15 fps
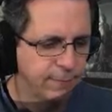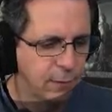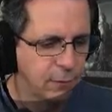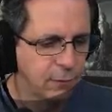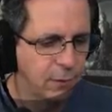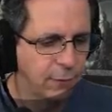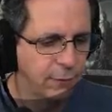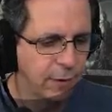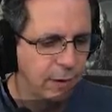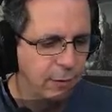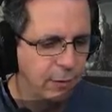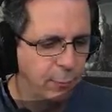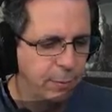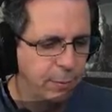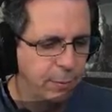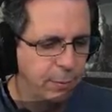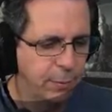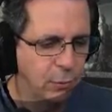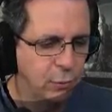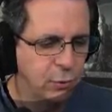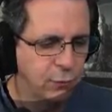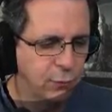So if I open up
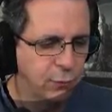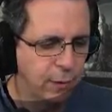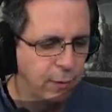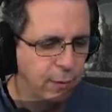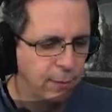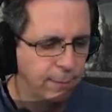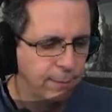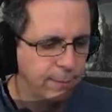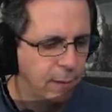motion trigger,